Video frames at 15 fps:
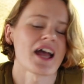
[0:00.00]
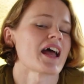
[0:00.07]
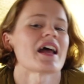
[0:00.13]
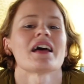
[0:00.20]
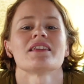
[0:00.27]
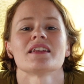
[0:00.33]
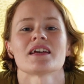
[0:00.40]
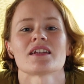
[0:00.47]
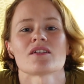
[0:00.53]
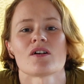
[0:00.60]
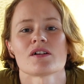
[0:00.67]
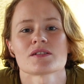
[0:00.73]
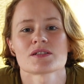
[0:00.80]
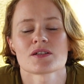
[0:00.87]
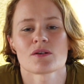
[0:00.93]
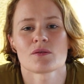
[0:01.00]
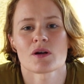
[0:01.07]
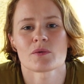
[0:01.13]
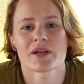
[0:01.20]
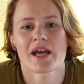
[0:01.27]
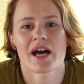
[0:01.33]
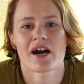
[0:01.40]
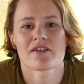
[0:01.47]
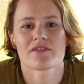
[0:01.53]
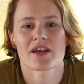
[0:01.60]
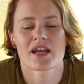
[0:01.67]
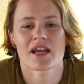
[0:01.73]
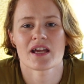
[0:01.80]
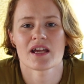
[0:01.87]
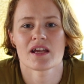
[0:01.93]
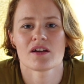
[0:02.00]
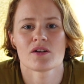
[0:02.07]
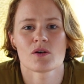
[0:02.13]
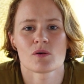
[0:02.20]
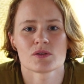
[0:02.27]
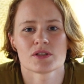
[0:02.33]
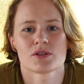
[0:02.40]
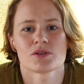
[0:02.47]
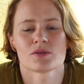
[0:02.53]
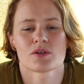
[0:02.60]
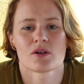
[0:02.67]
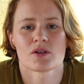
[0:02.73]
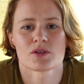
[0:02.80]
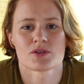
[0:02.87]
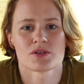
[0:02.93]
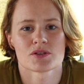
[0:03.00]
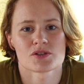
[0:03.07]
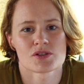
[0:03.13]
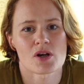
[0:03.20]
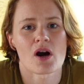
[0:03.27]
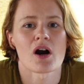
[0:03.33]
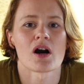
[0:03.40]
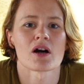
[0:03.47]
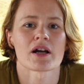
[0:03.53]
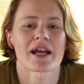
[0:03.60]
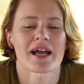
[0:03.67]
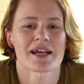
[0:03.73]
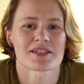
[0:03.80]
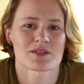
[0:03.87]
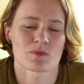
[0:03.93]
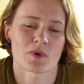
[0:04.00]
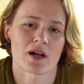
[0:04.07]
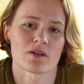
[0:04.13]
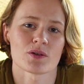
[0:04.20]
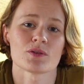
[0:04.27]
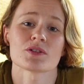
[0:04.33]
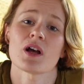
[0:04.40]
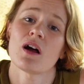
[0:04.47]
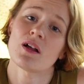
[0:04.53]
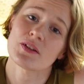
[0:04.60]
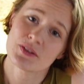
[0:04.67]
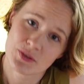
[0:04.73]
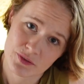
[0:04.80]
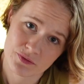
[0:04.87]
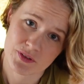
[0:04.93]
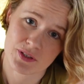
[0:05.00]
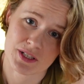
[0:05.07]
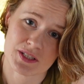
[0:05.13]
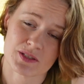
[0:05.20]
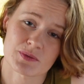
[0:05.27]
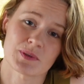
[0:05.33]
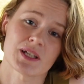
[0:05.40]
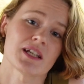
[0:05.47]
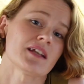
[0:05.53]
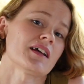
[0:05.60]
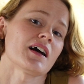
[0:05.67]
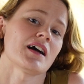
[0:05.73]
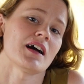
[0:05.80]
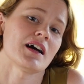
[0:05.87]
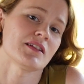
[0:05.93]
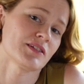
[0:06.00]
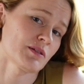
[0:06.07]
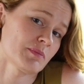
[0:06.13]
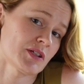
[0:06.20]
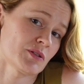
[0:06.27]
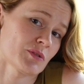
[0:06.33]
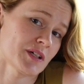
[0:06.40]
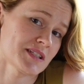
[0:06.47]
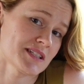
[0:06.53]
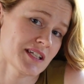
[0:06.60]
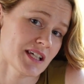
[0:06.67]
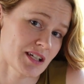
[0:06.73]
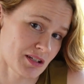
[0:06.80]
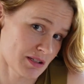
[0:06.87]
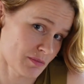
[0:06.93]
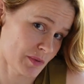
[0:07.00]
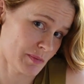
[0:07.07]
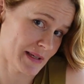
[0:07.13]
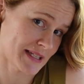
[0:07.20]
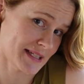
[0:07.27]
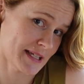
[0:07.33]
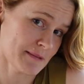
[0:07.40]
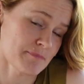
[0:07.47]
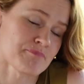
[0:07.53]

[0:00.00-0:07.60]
And then also we have a golden doodle dog as well, who's also very sweet, a little bit noisy, and a little bit messy.